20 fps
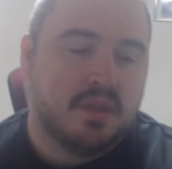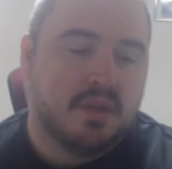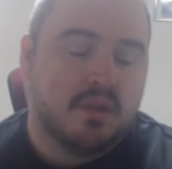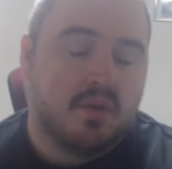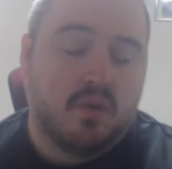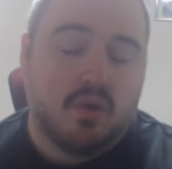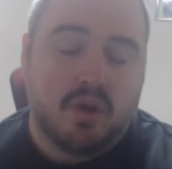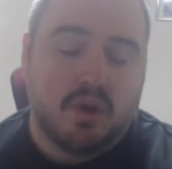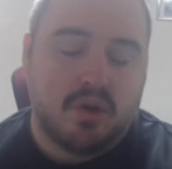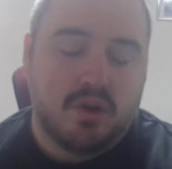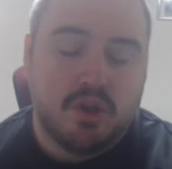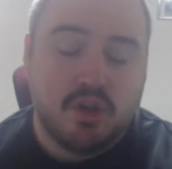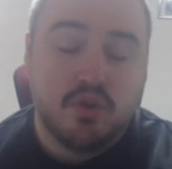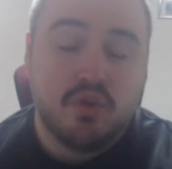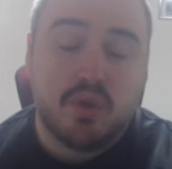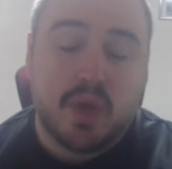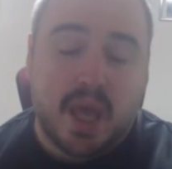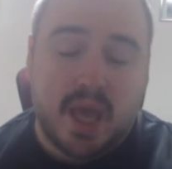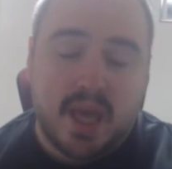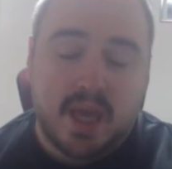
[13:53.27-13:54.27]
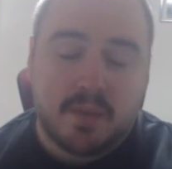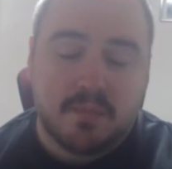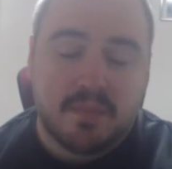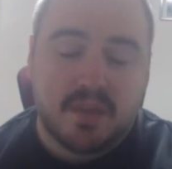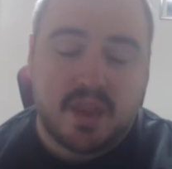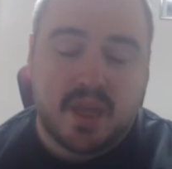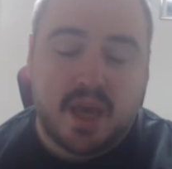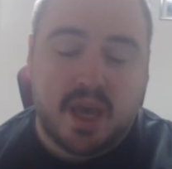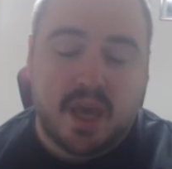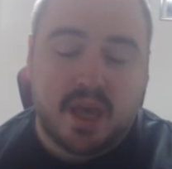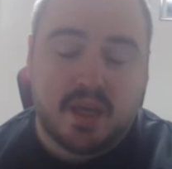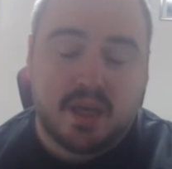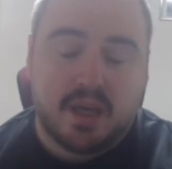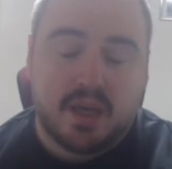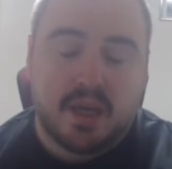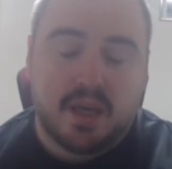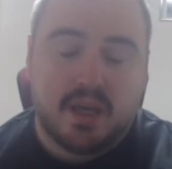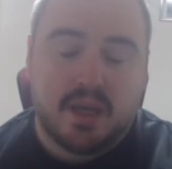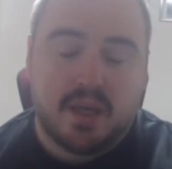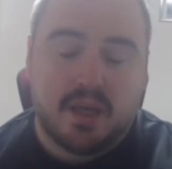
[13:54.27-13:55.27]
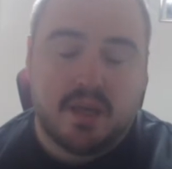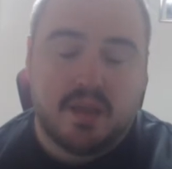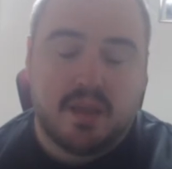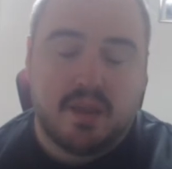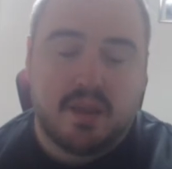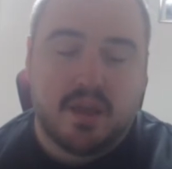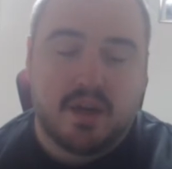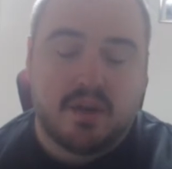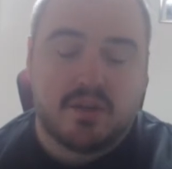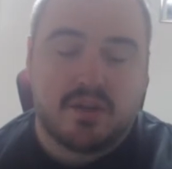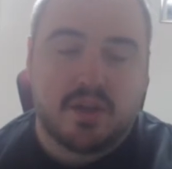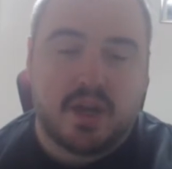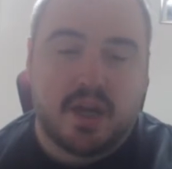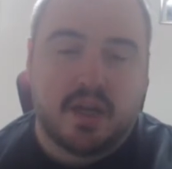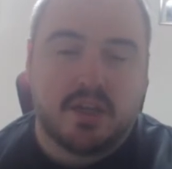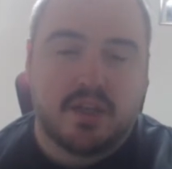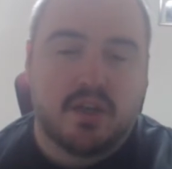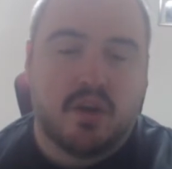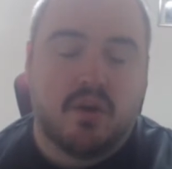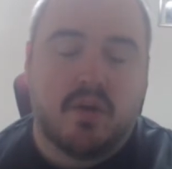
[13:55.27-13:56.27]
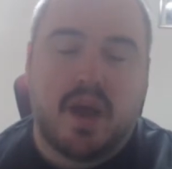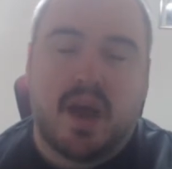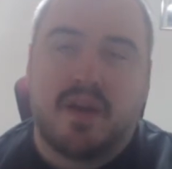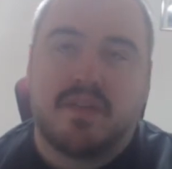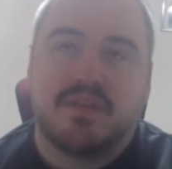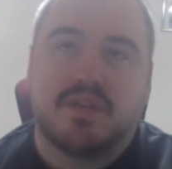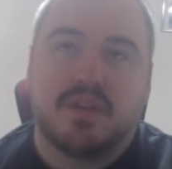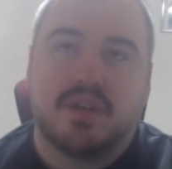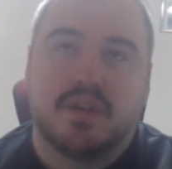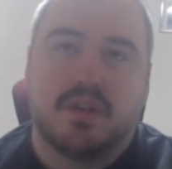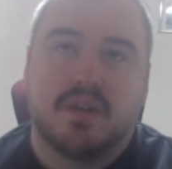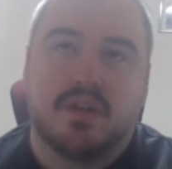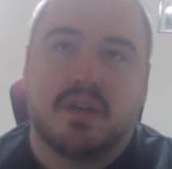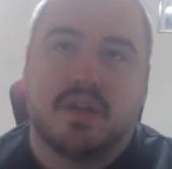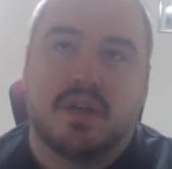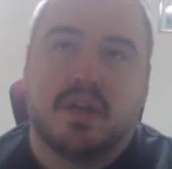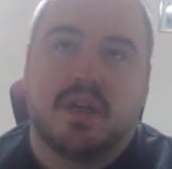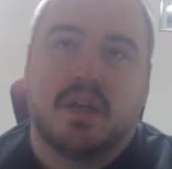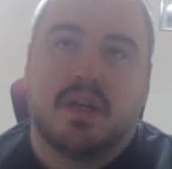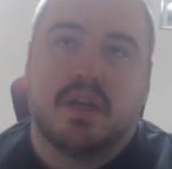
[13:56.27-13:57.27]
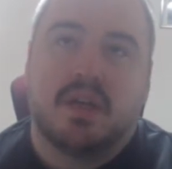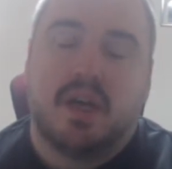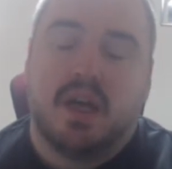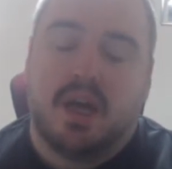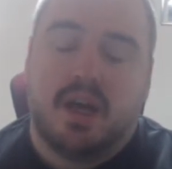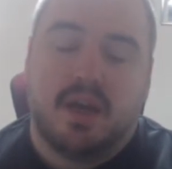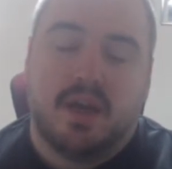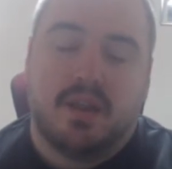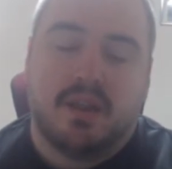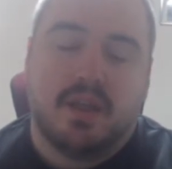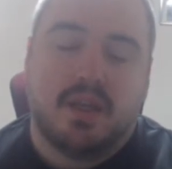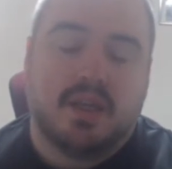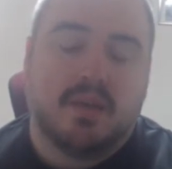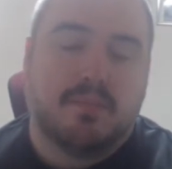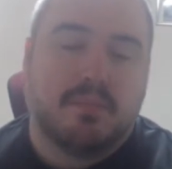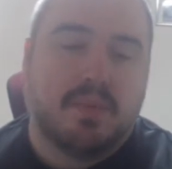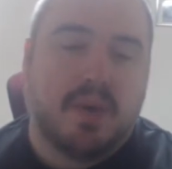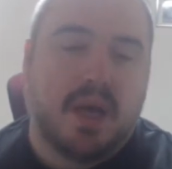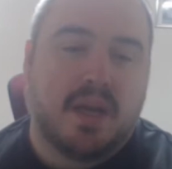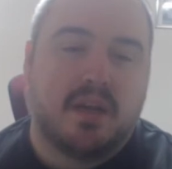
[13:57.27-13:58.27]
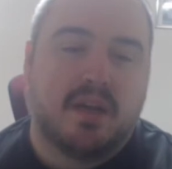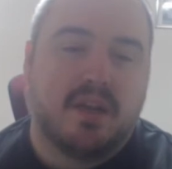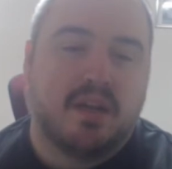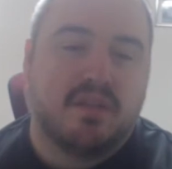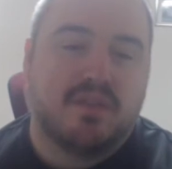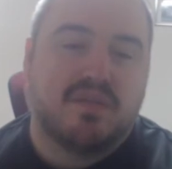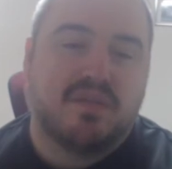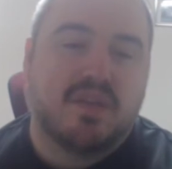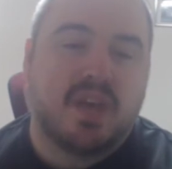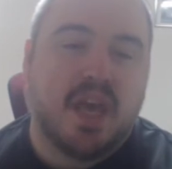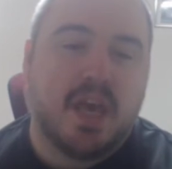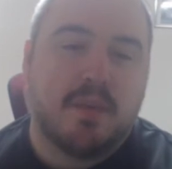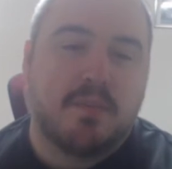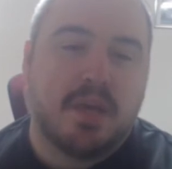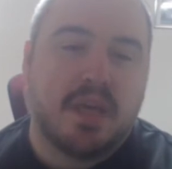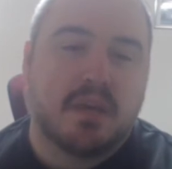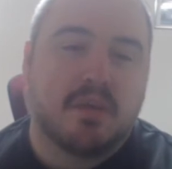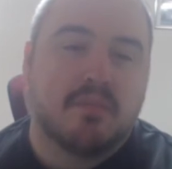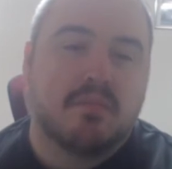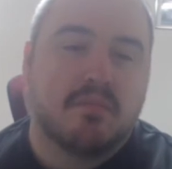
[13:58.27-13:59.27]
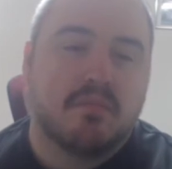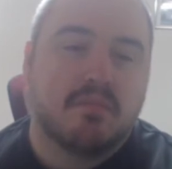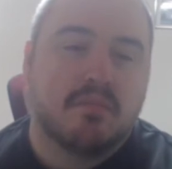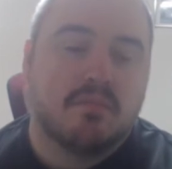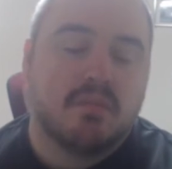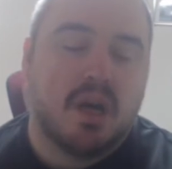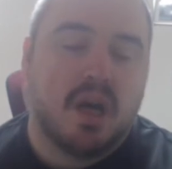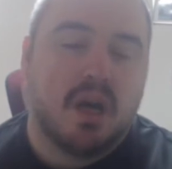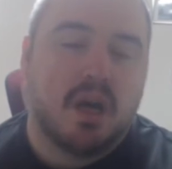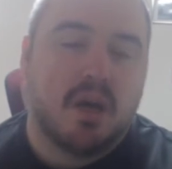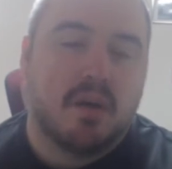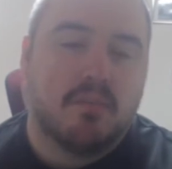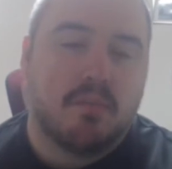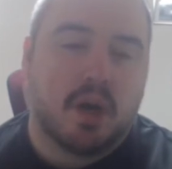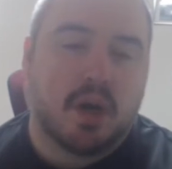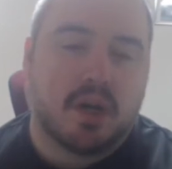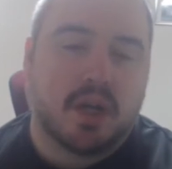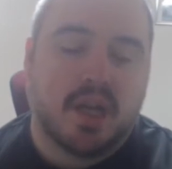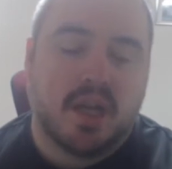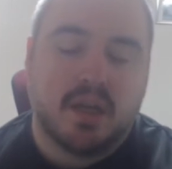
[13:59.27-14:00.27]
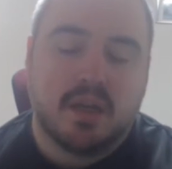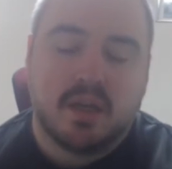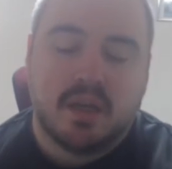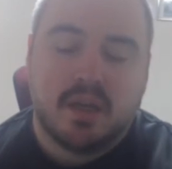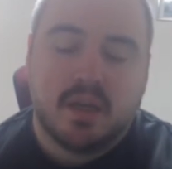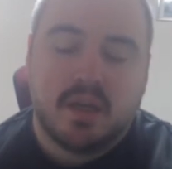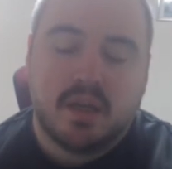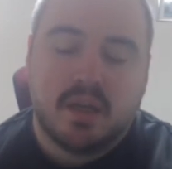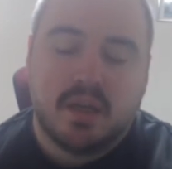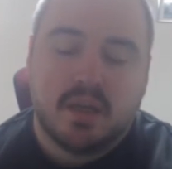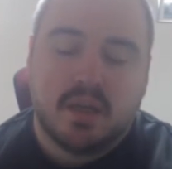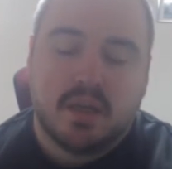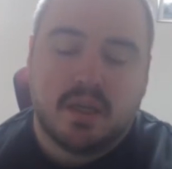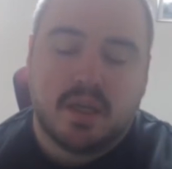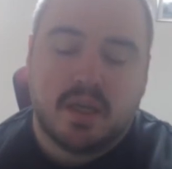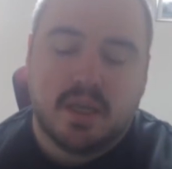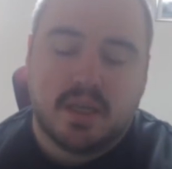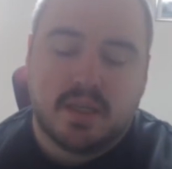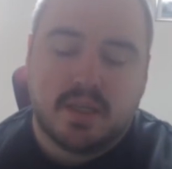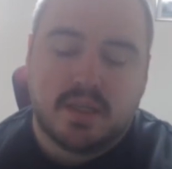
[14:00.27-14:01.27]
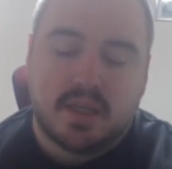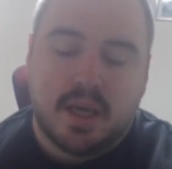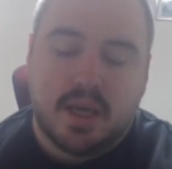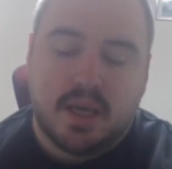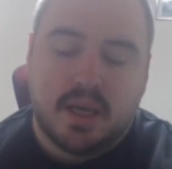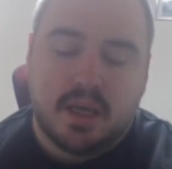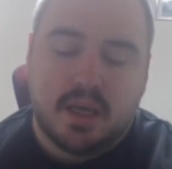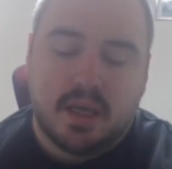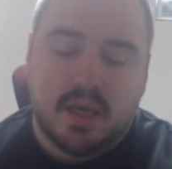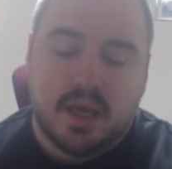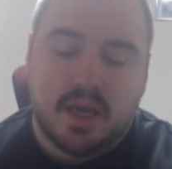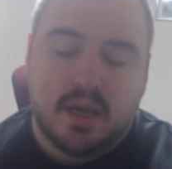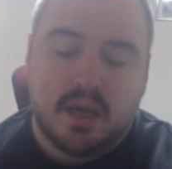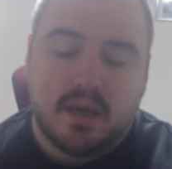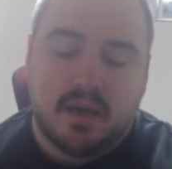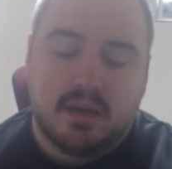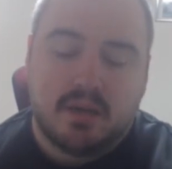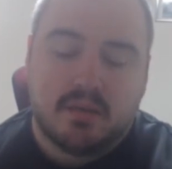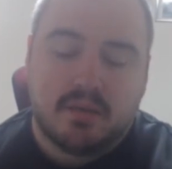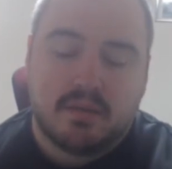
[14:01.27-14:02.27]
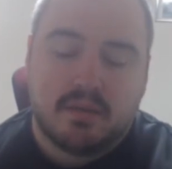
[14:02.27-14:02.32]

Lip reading: or new game that they're trying to go after the competitive gaming market. It's a